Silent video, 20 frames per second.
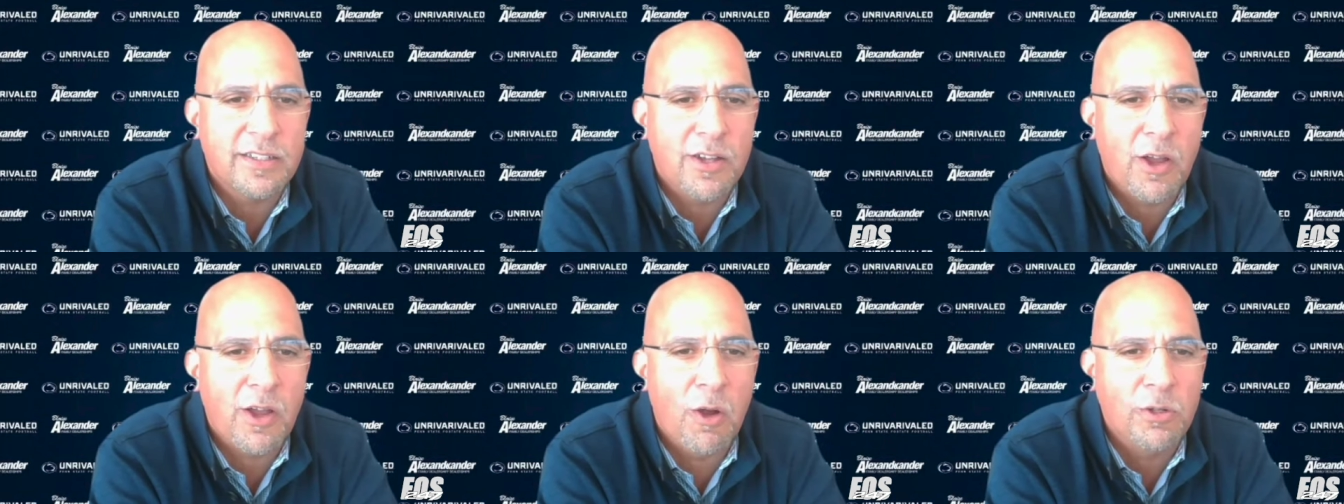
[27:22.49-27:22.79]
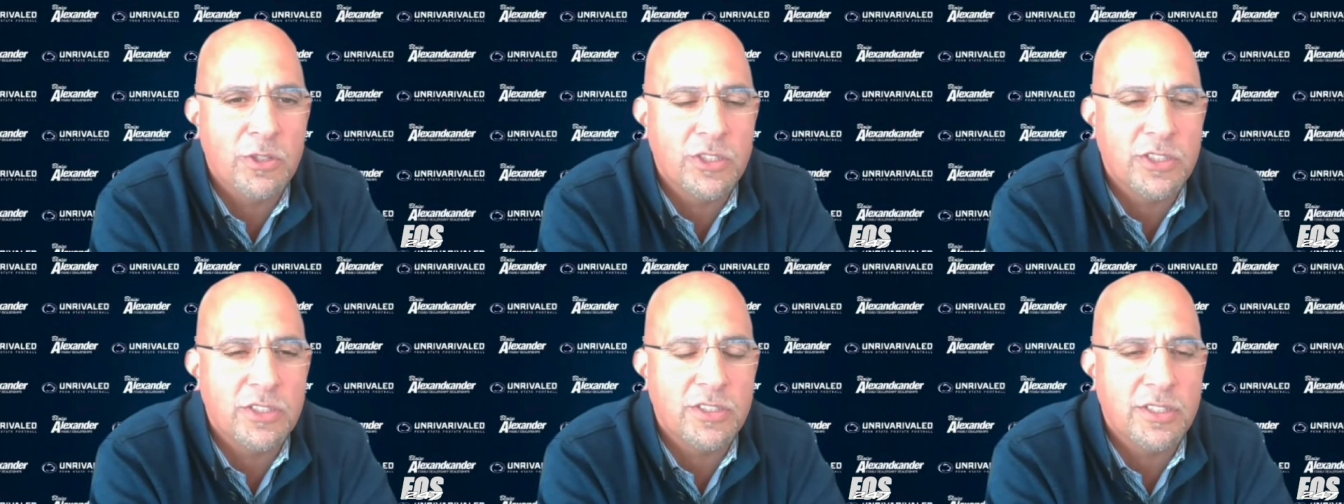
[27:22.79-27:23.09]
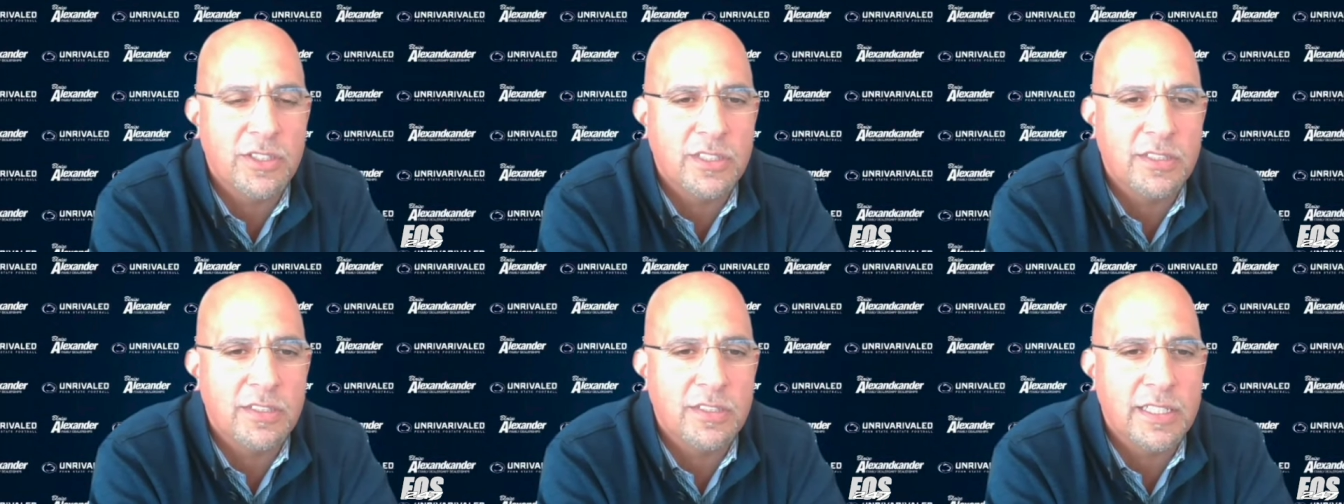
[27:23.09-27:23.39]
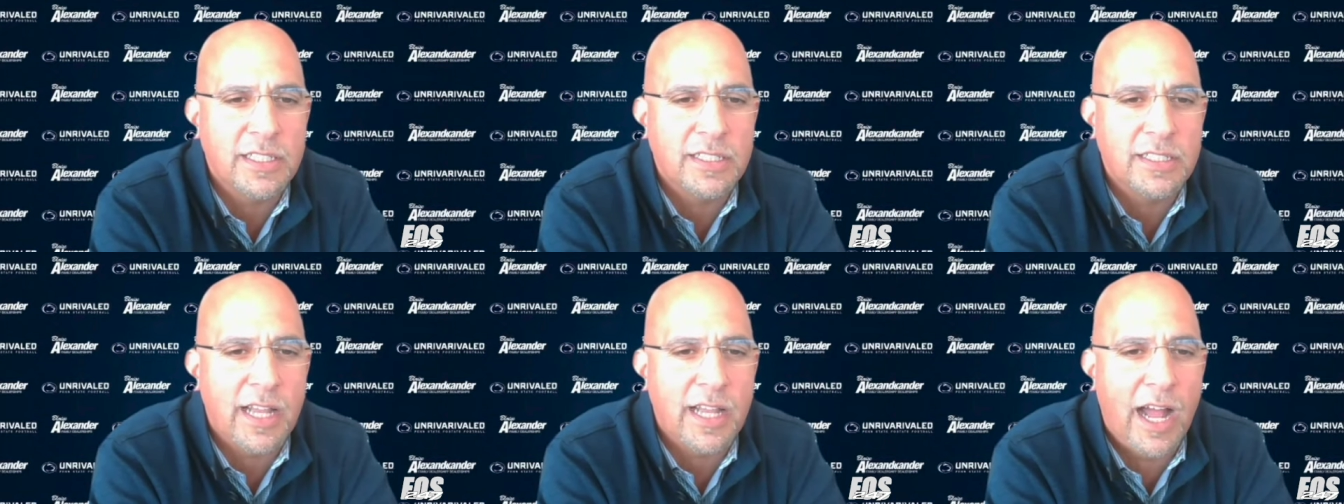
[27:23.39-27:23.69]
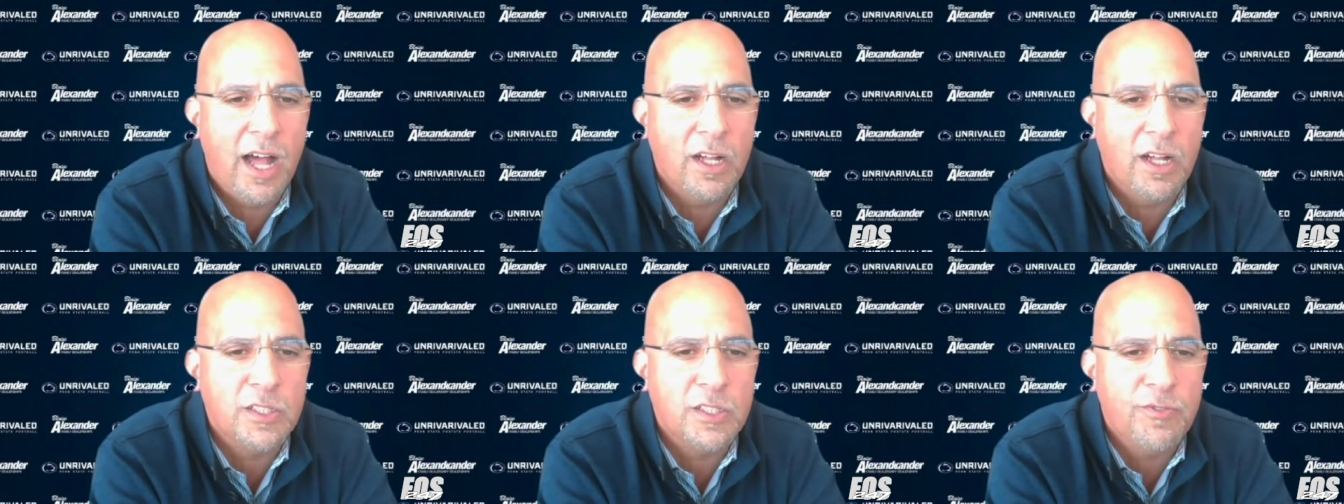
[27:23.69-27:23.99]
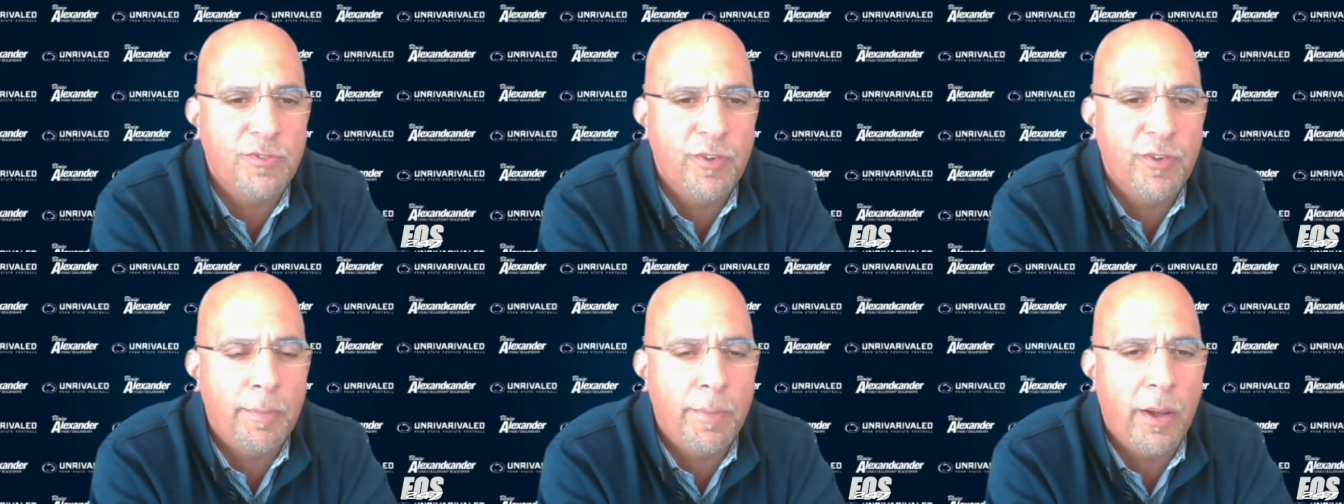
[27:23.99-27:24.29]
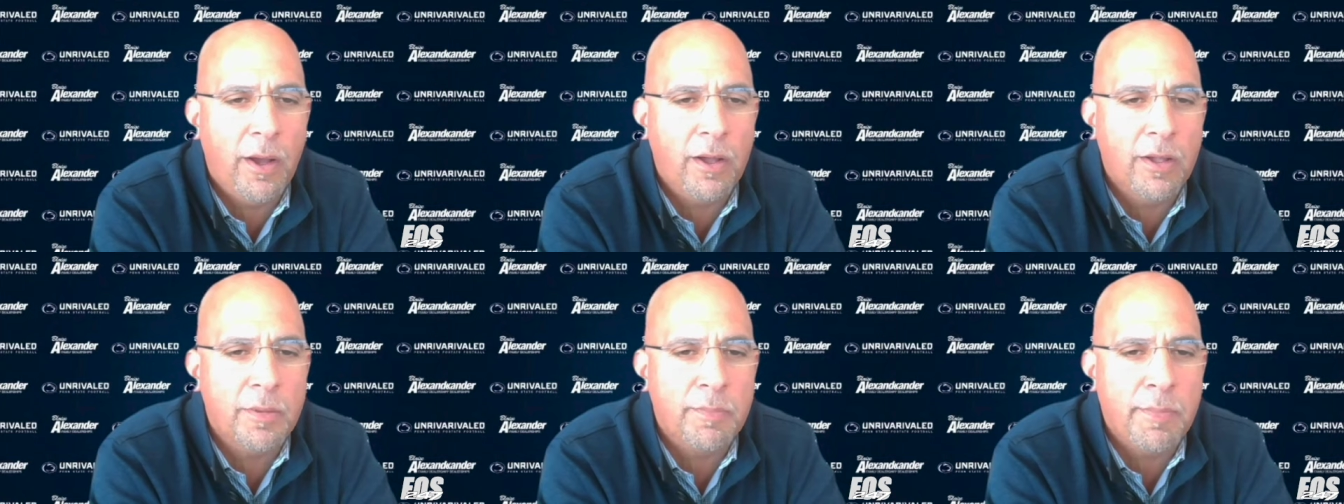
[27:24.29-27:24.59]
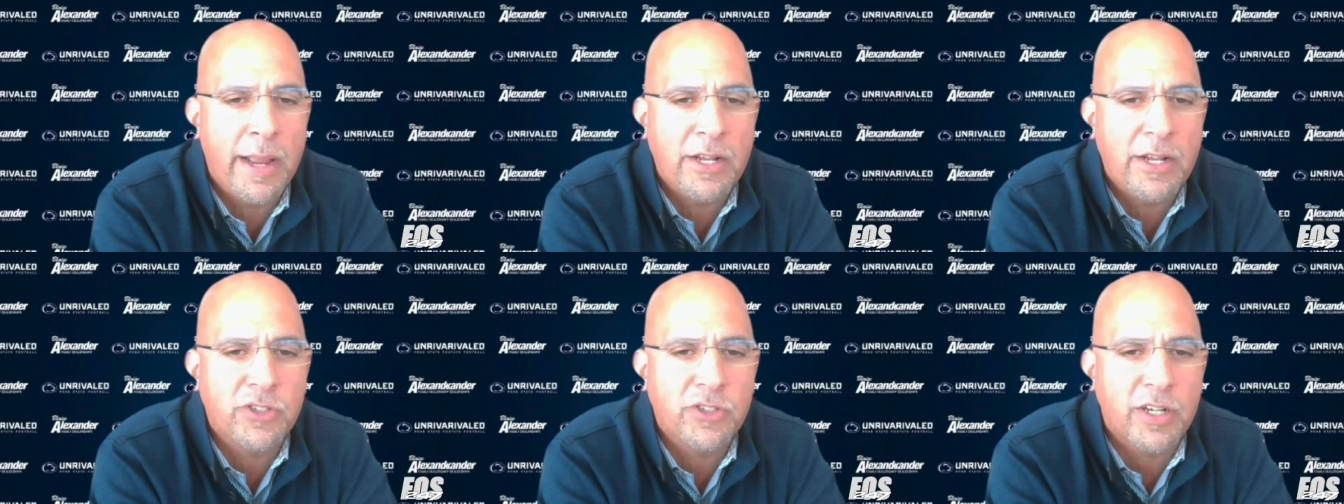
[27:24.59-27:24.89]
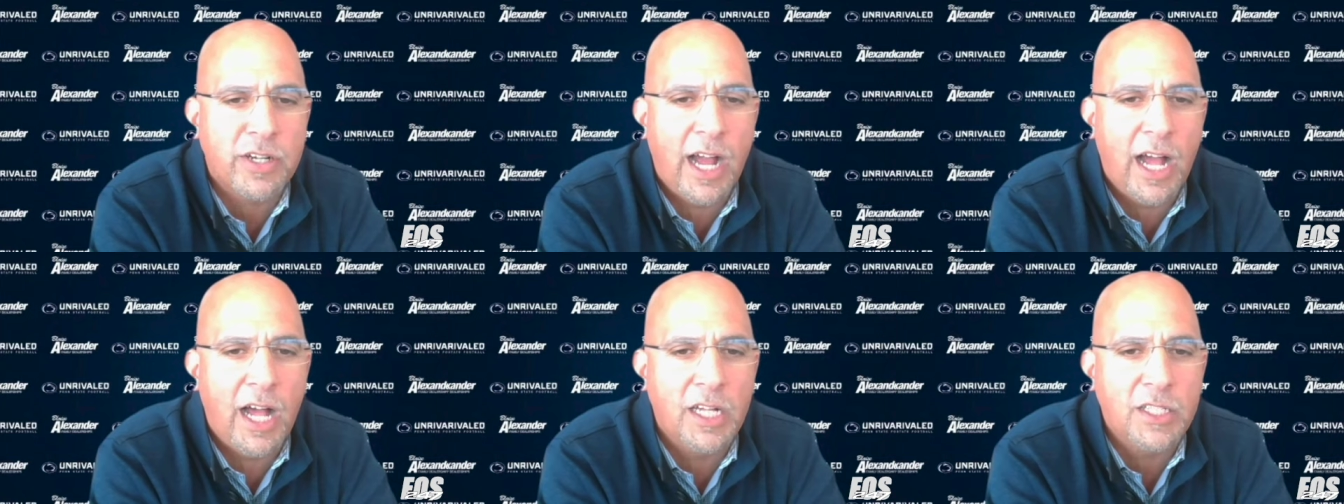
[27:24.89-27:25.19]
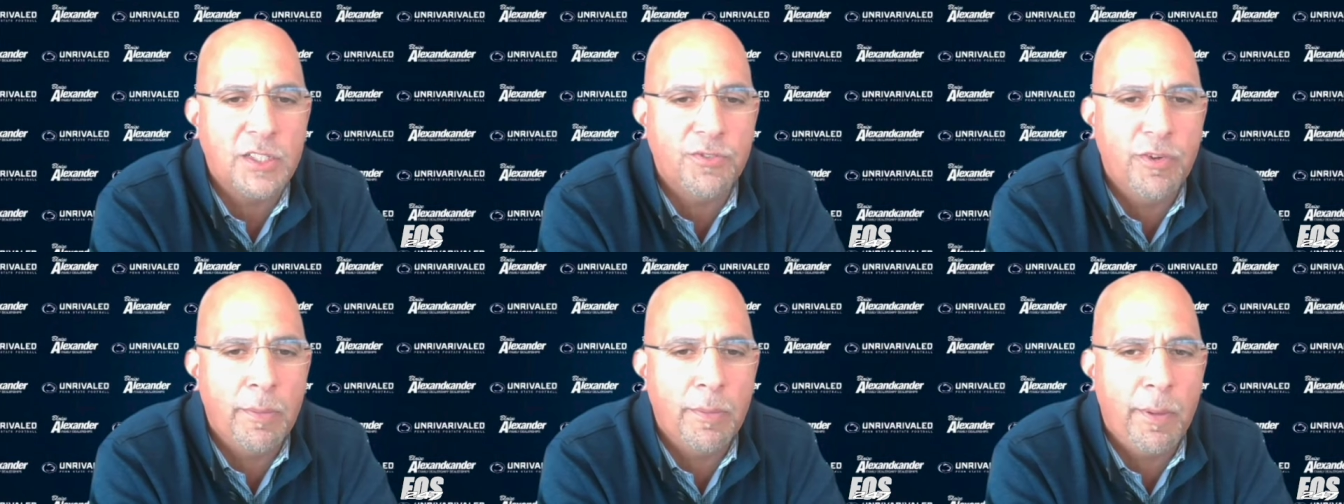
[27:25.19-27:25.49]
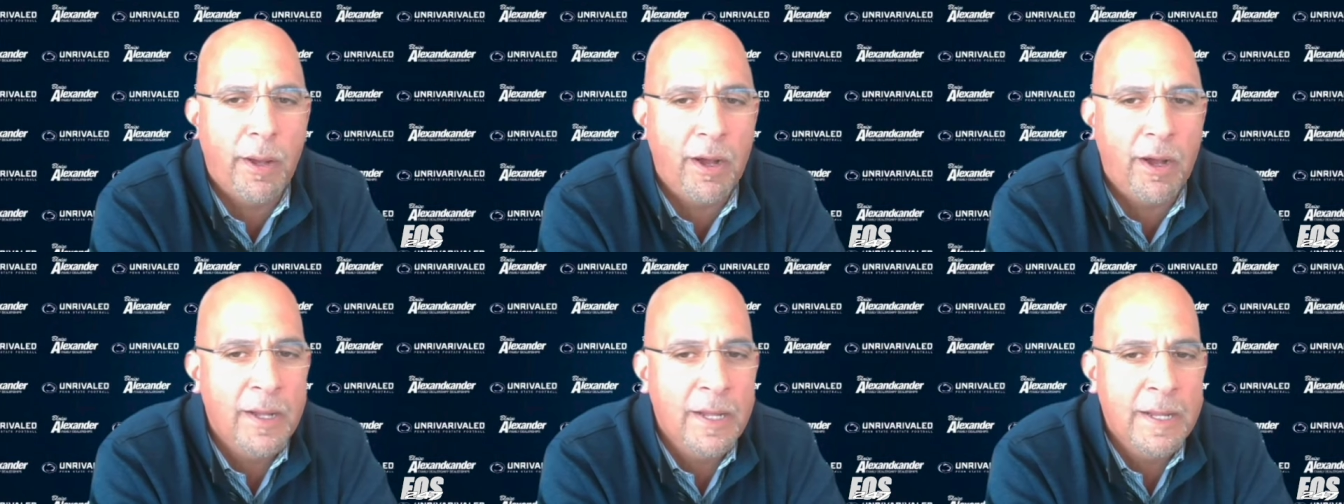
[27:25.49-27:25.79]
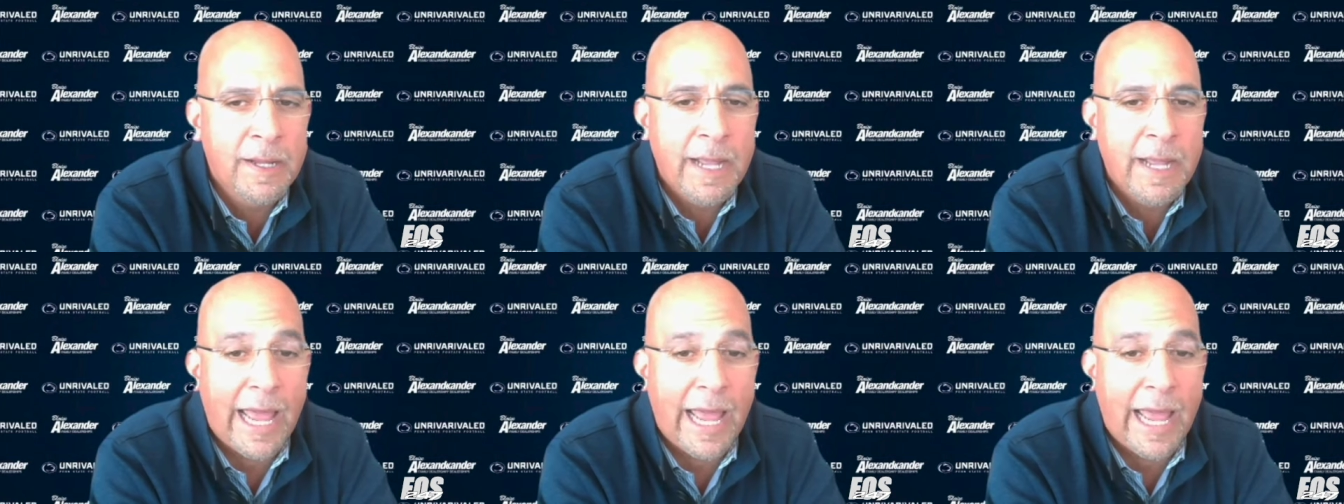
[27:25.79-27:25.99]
coaches in college football and major college football.